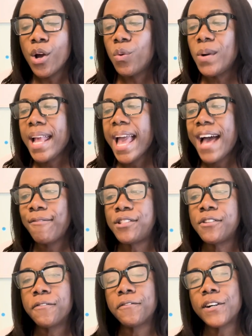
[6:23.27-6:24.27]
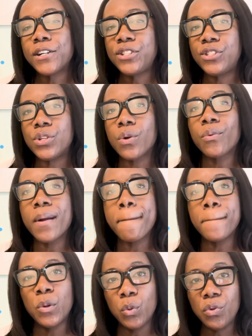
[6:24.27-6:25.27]
we have to first
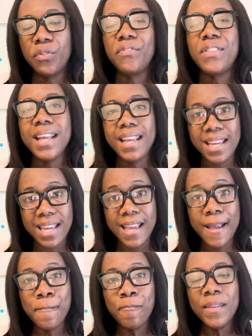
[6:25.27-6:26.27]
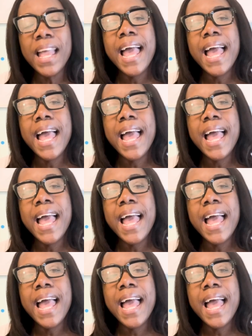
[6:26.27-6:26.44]
remove the E